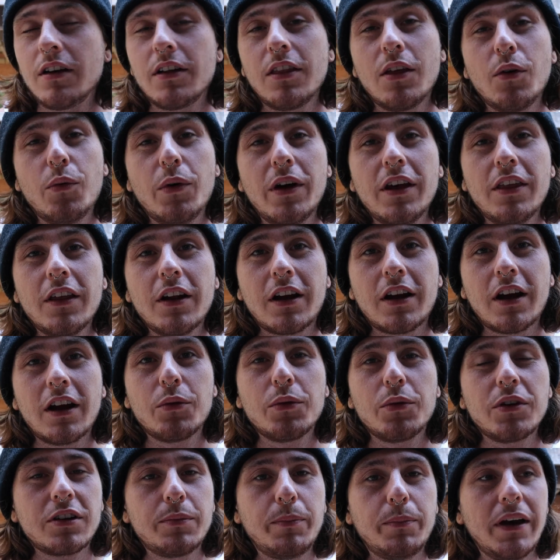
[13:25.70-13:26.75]
the way that it kind
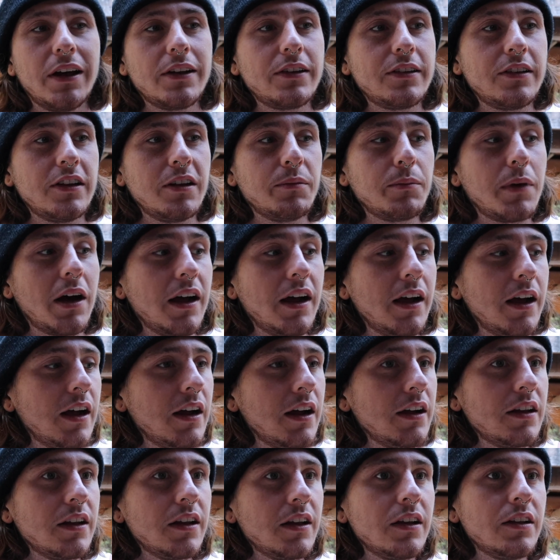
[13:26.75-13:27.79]
of works best in my
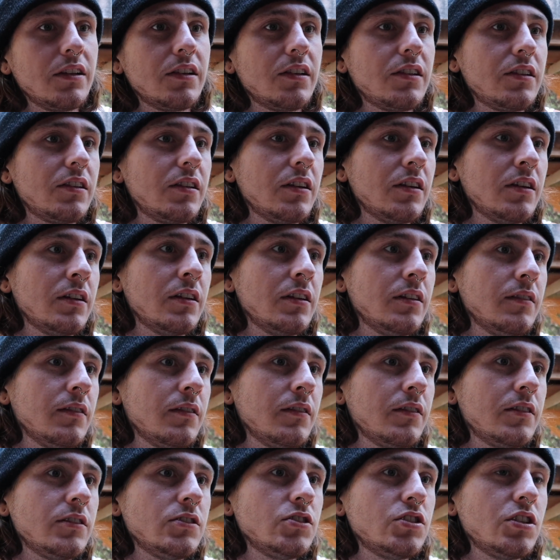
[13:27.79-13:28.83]
head is to
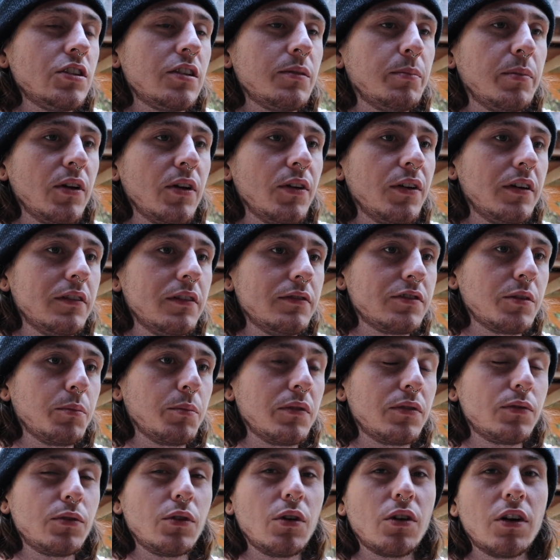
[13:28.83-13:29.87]
just build it from
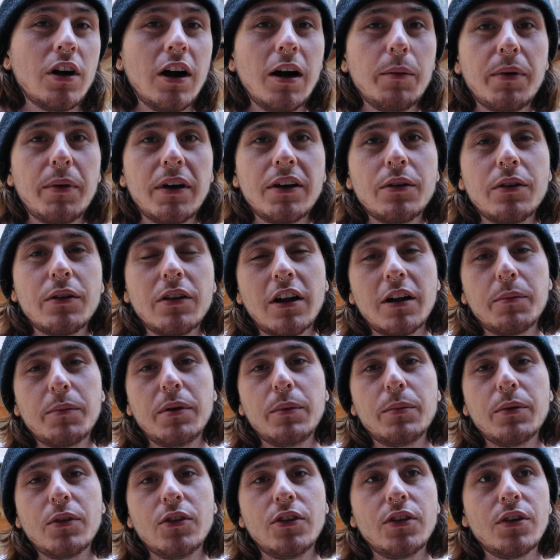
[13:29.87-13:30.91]
the floor up. I know a lot of
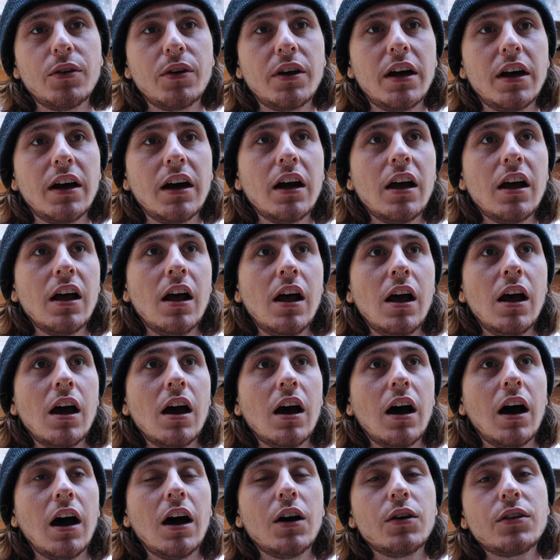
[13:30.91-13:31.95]
people do it
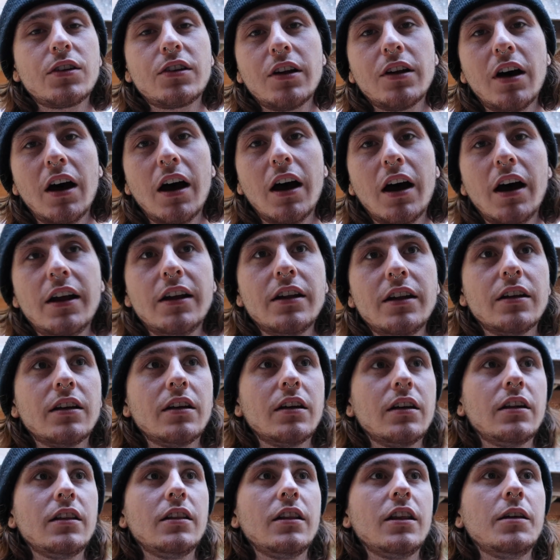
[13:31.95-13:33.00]
outside,
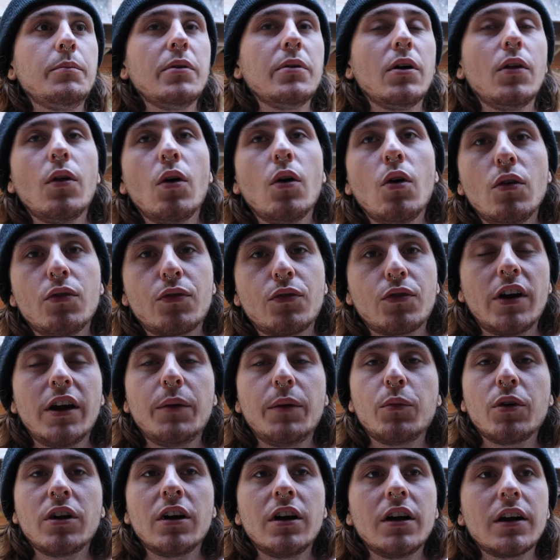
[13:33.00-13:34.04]
they build the whole
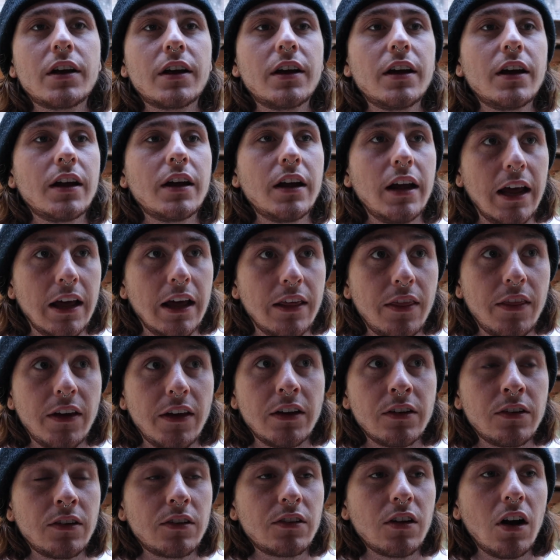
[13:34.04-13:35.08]
framework and they
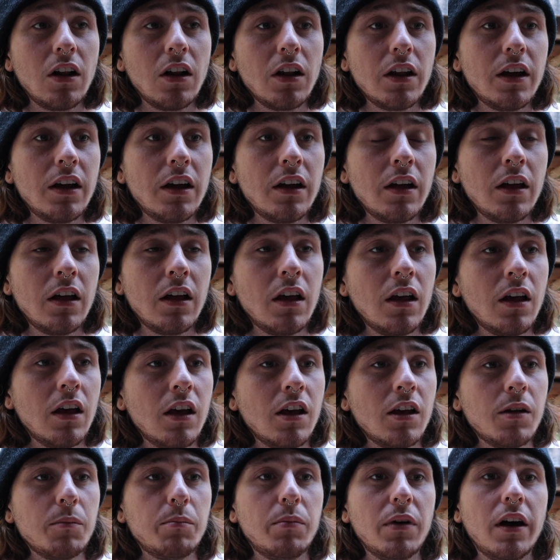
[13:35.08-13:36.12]
install it,
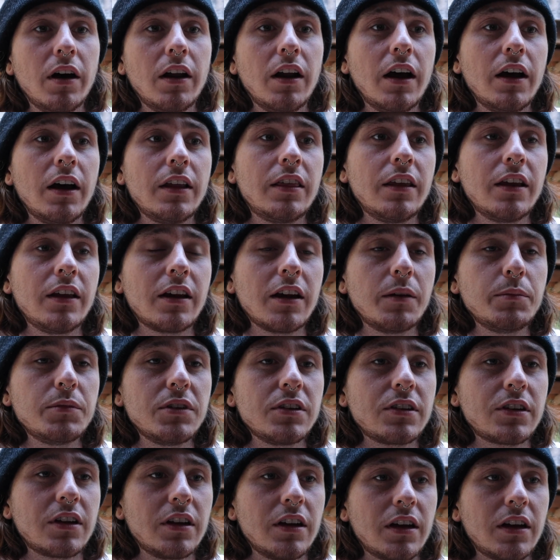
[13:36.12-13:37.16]
but I think I'm
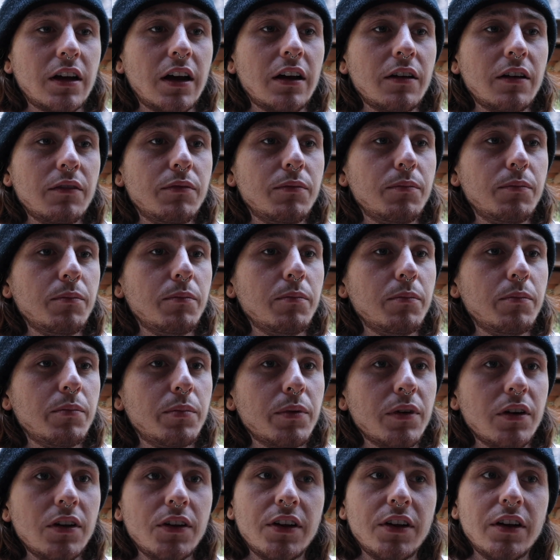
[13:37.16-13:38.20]
just gonna kind of
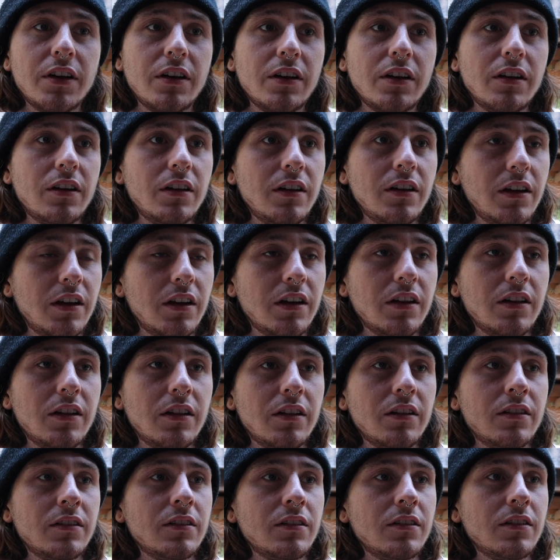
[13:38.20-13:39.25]
build it
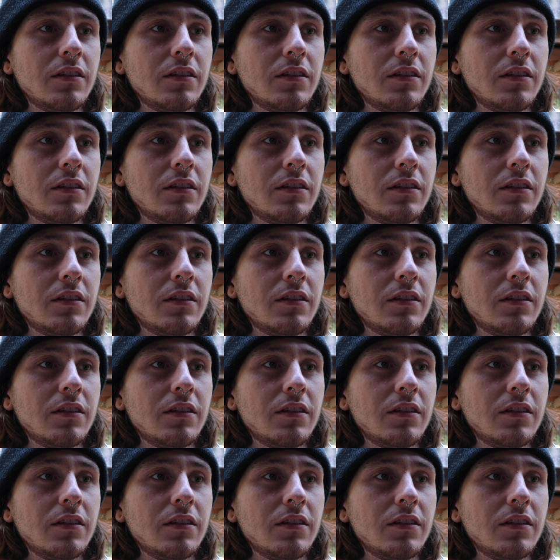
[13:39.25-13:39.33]
in